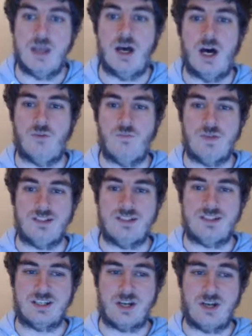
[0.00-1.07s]

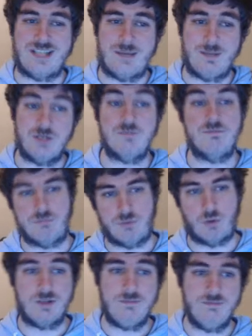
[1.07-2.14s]
Unrealistic car damage,
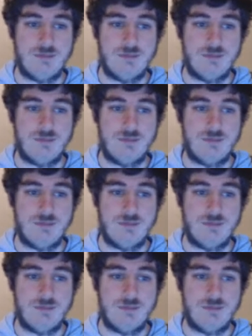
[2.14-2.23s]
broken.